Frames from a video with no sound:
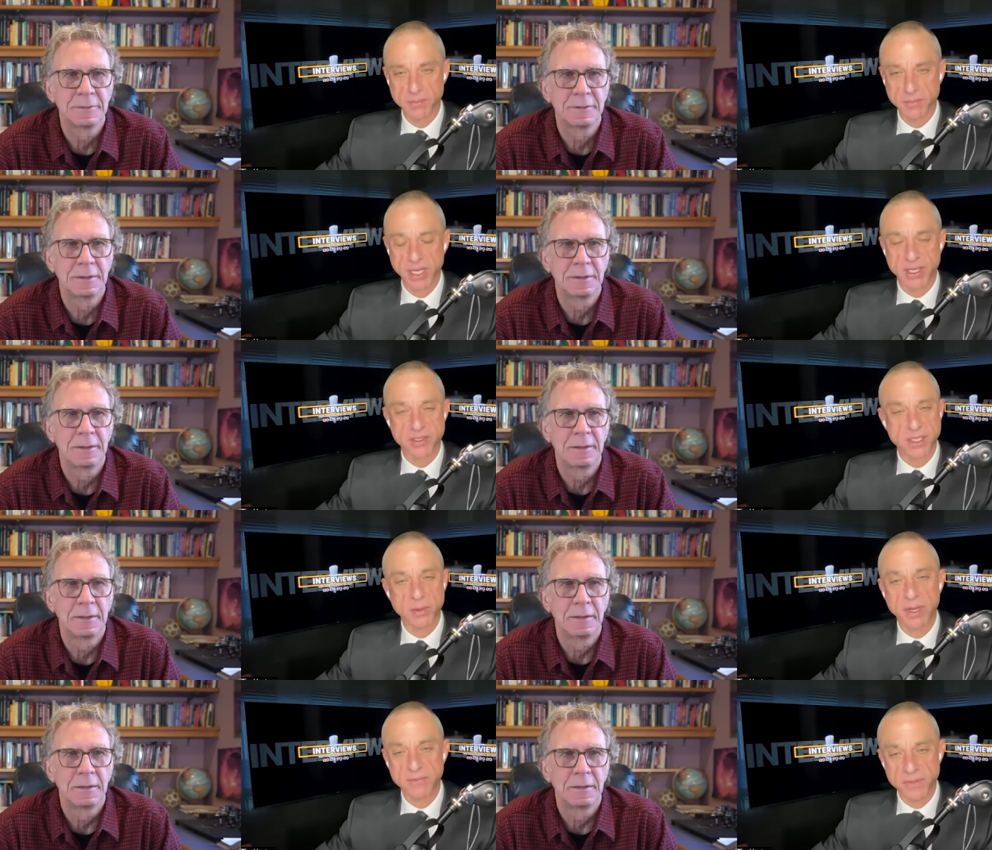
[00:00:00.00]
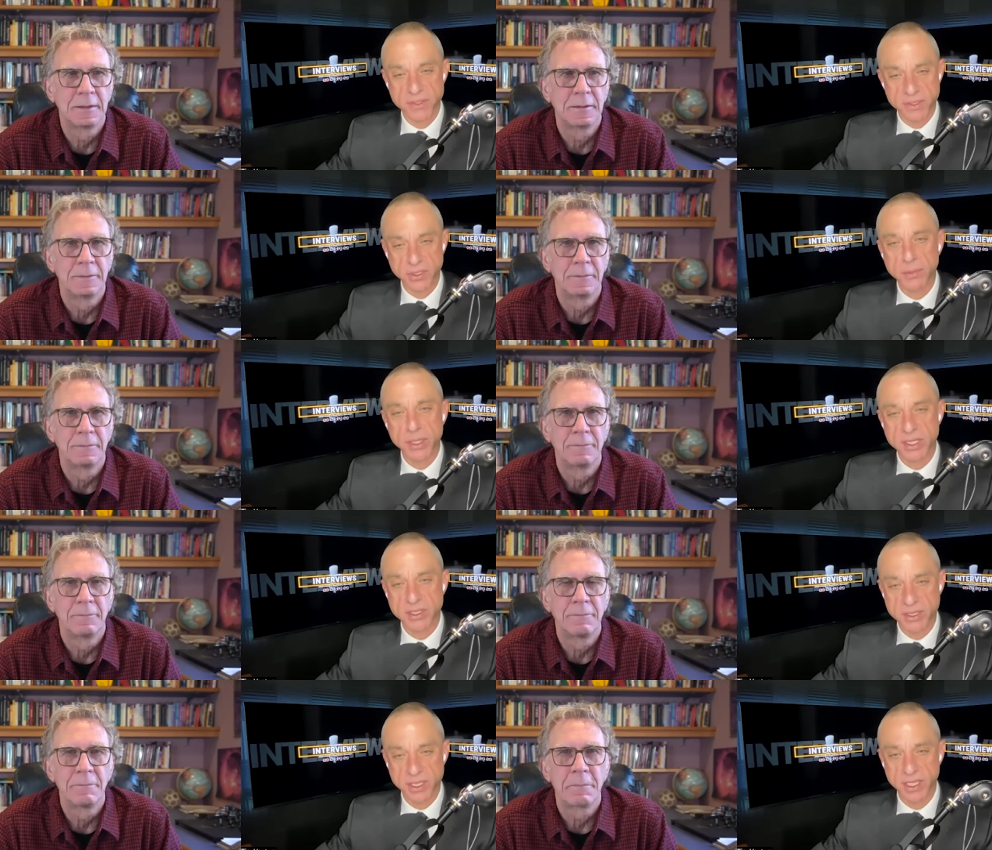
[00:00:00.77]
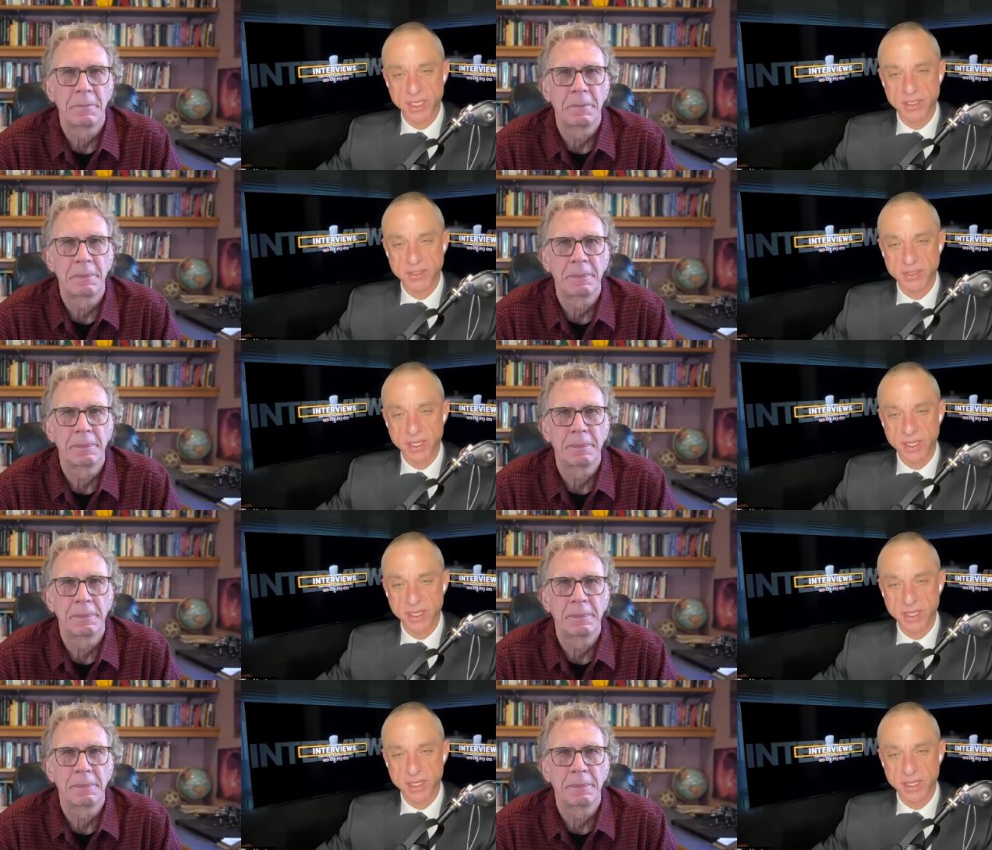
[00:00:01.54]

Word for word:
Speaker 1: Because you have so many studies